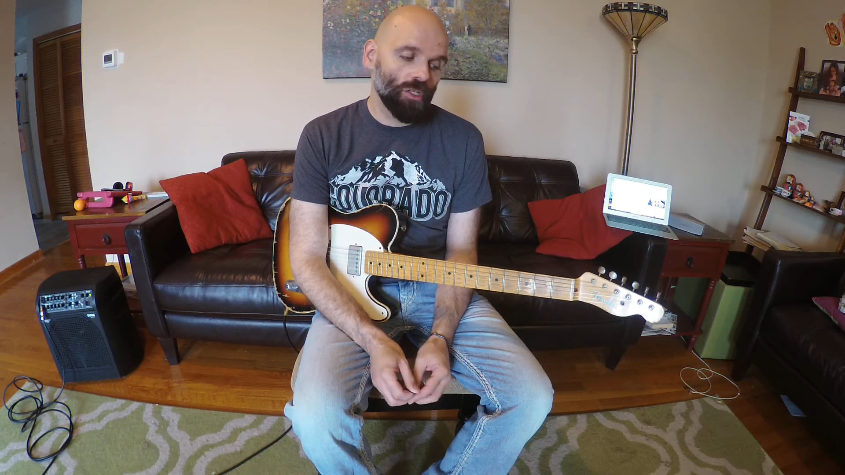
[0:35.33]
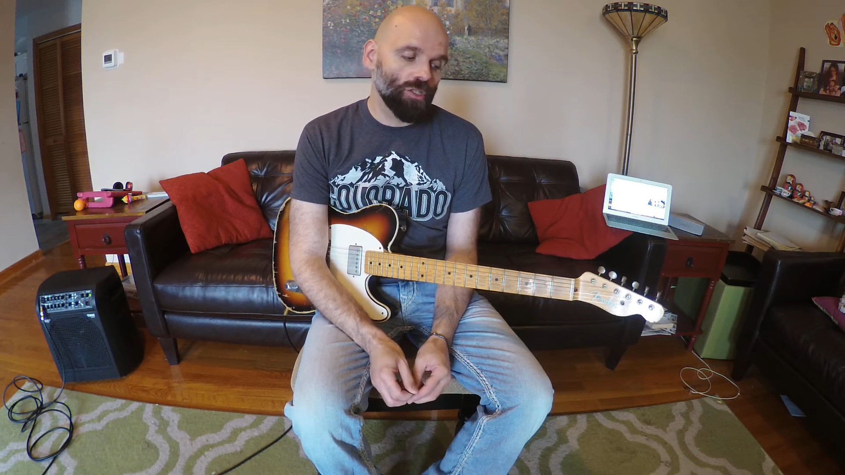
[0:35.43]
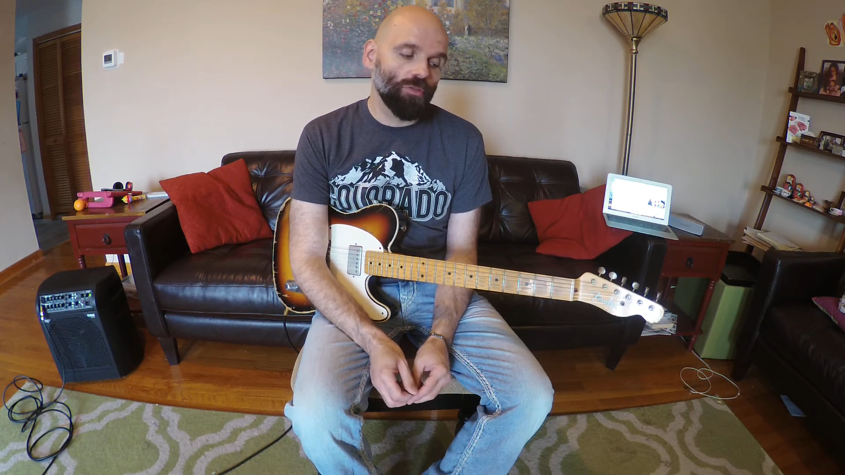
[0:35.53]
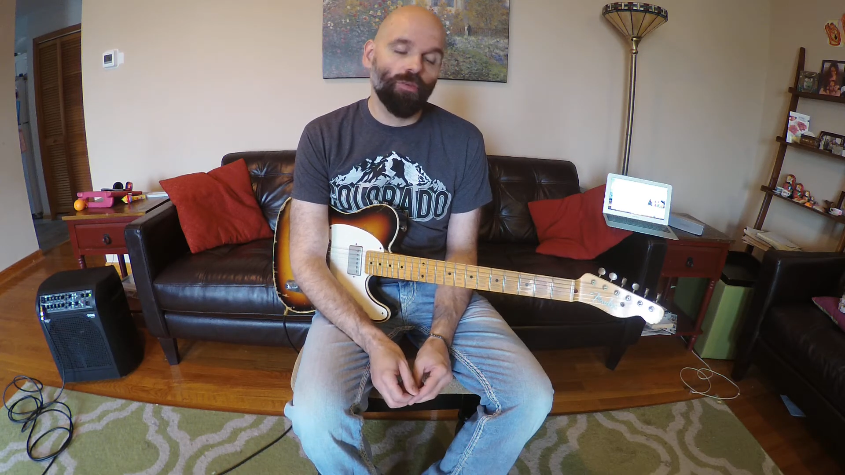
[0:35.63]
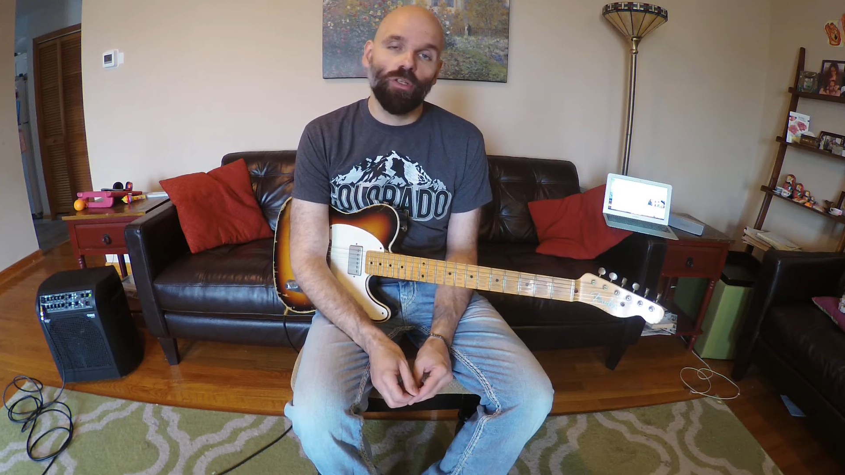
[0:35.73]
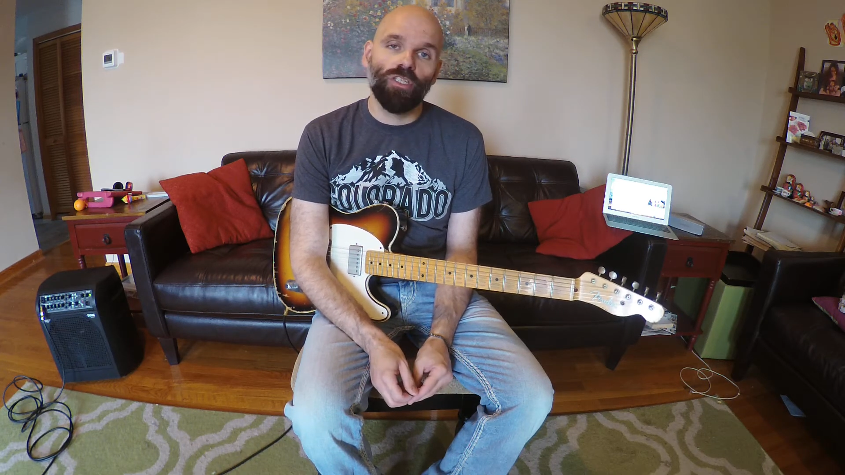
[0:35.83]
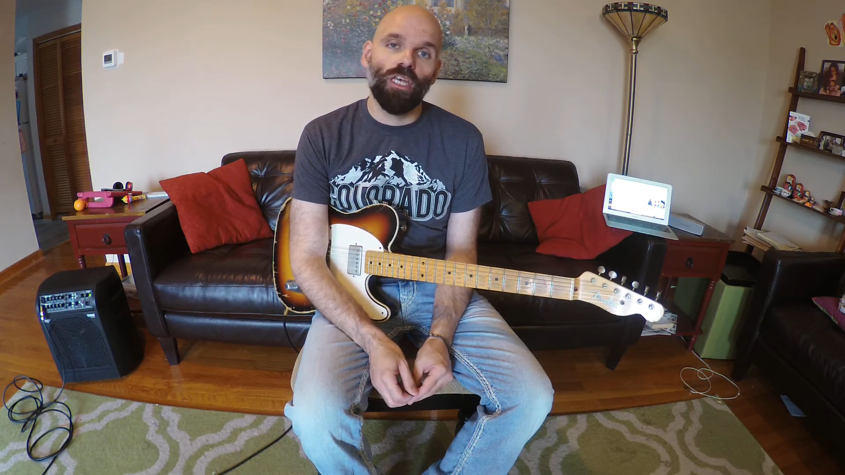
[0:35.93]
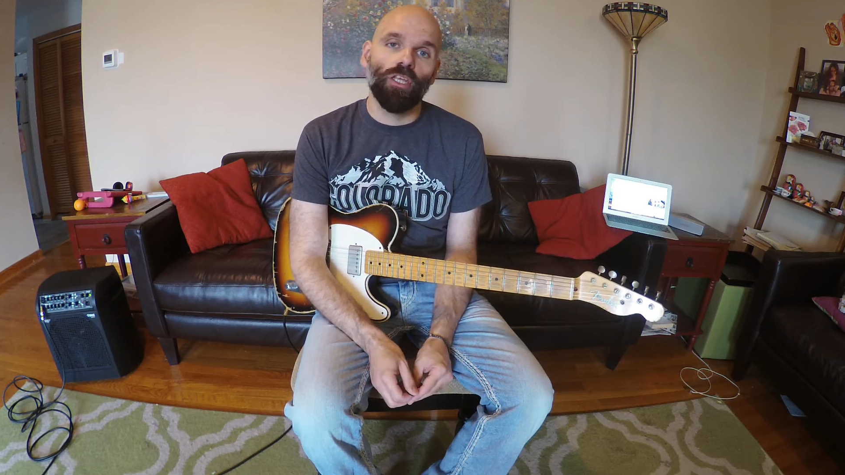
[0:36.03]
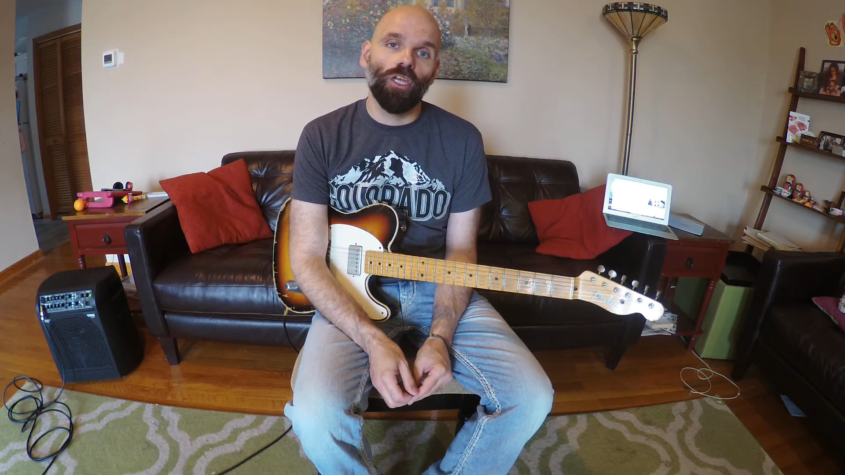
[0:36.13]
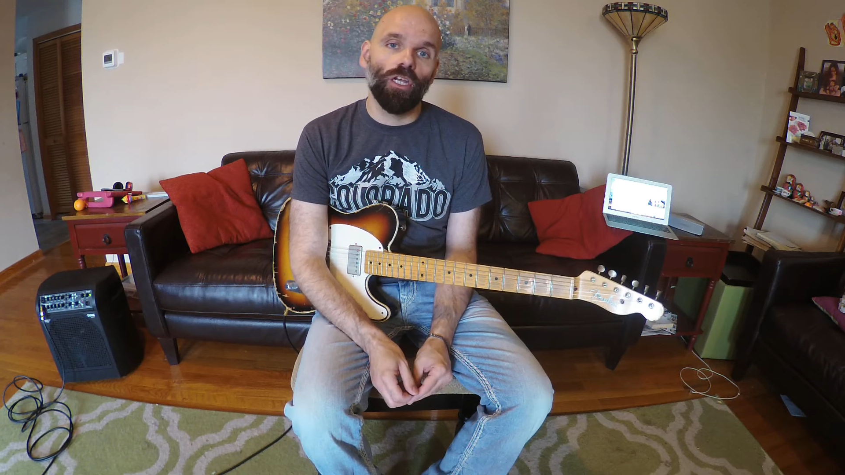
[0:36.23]
So the first
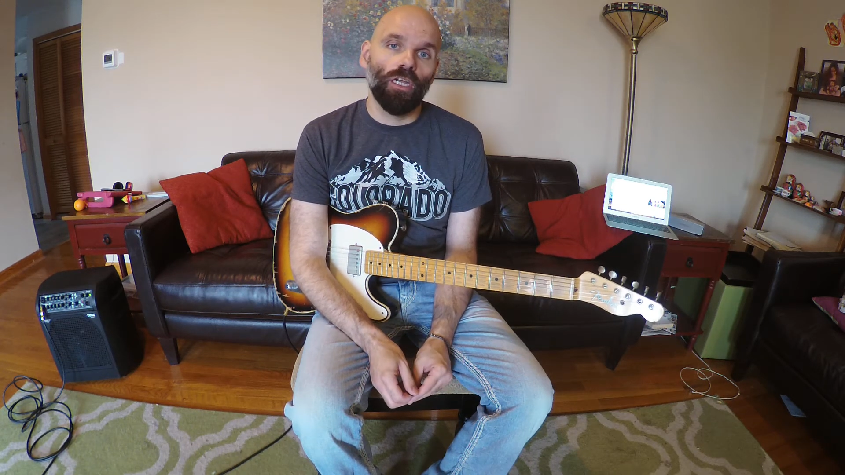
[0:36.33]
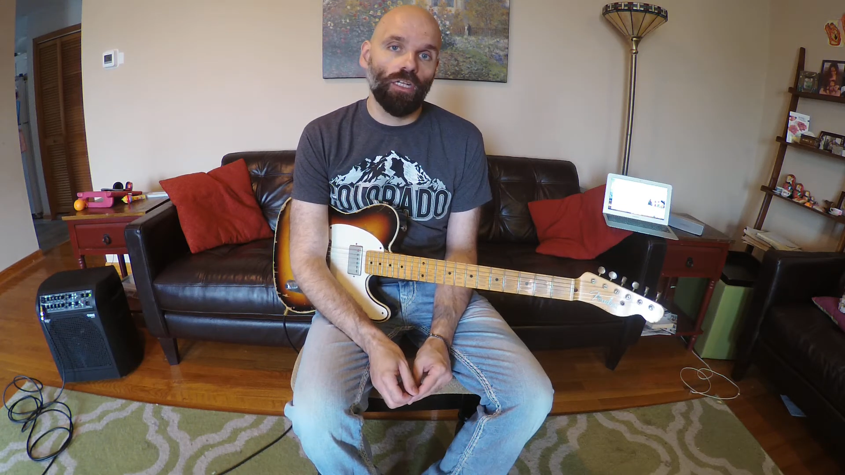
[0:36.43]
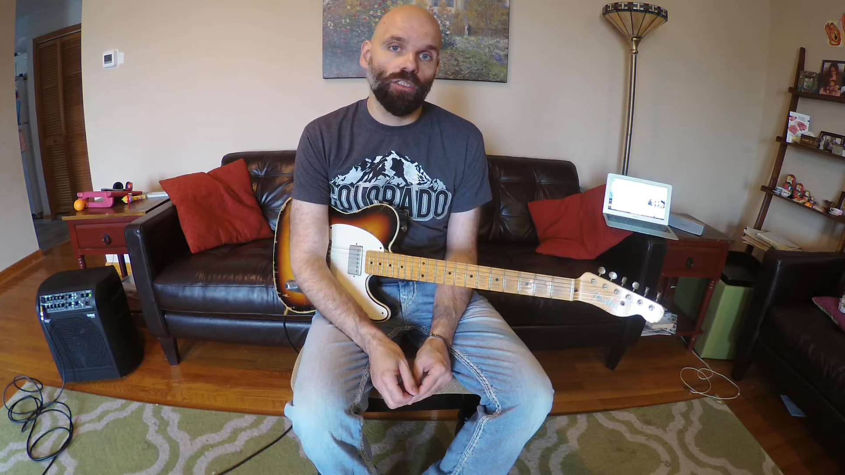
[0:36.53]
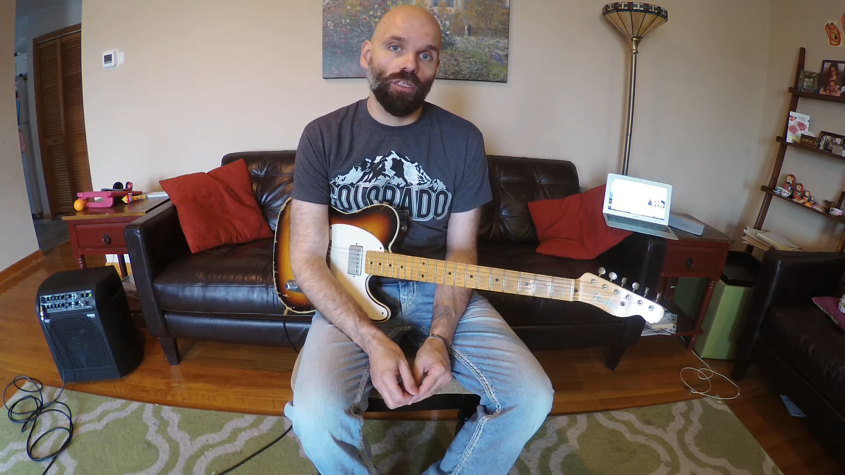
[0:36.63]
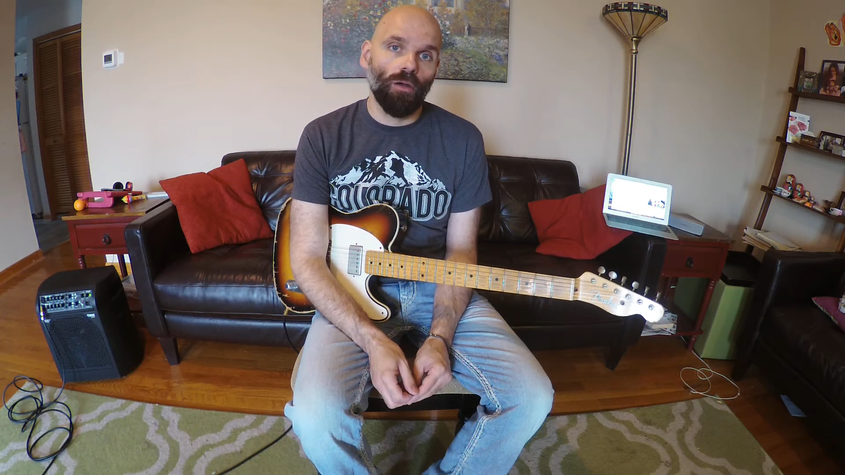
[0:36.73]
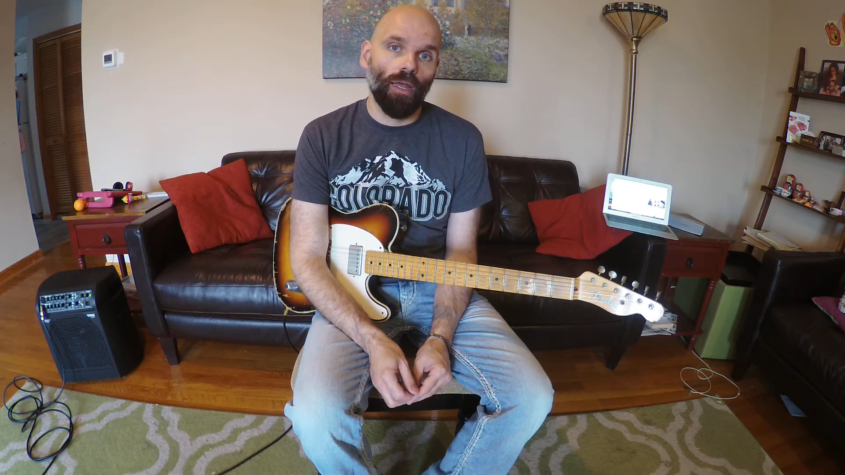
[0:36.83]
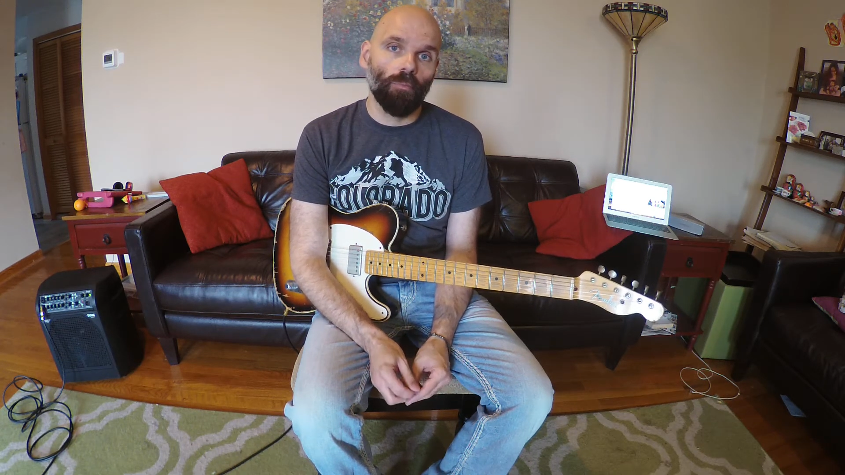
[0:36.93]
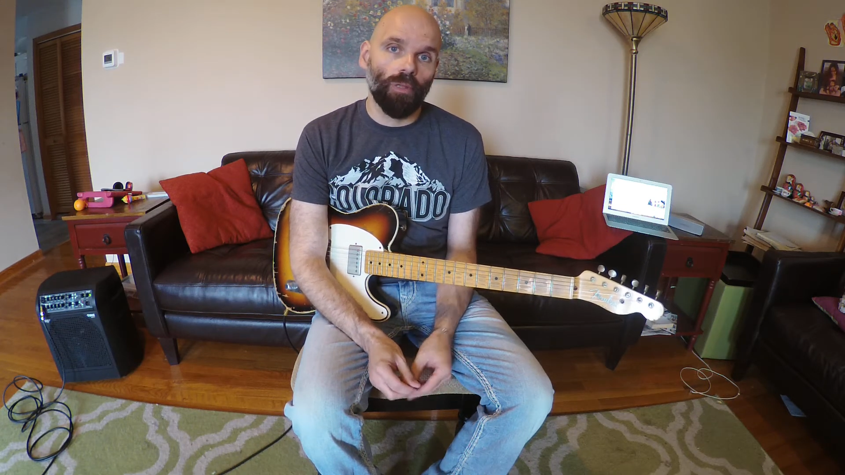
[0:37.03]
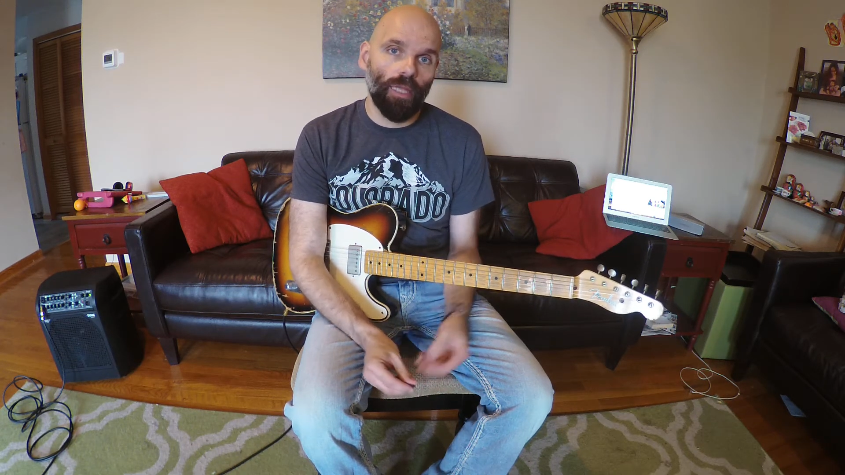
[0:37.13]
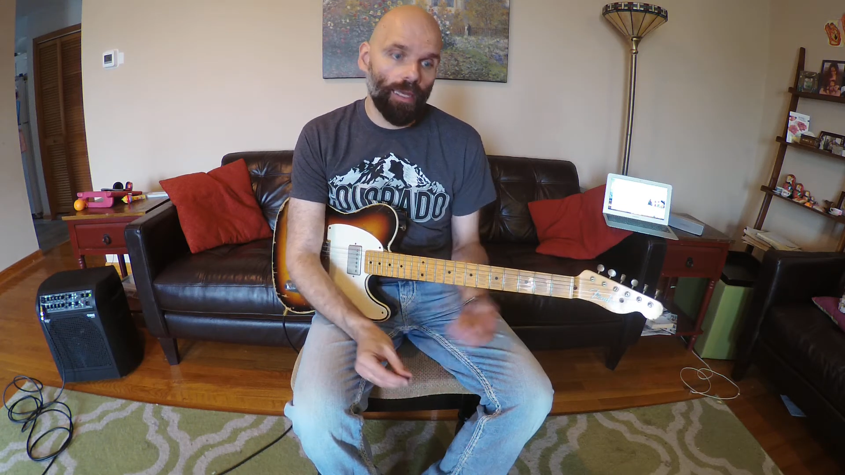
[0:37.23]
scale you're going to need to know how to
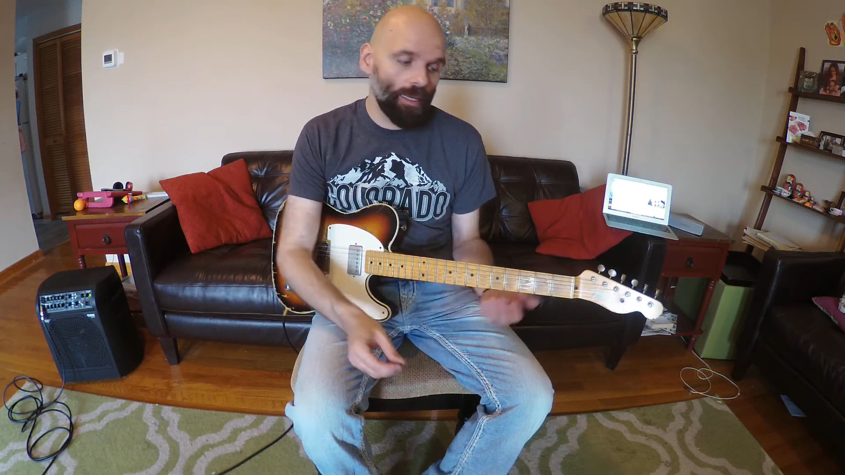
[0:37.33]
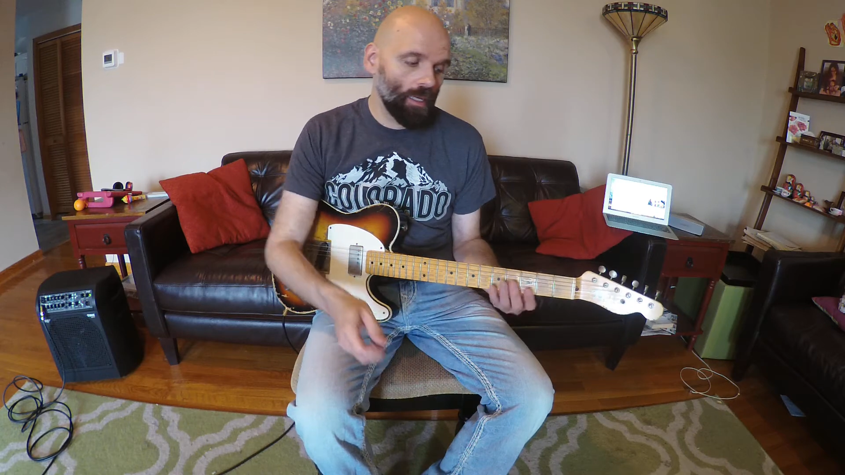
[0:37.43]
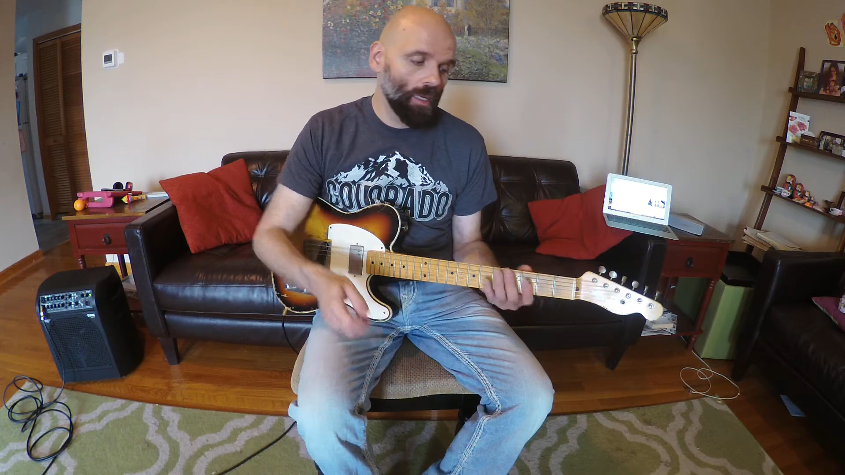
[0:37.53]
play,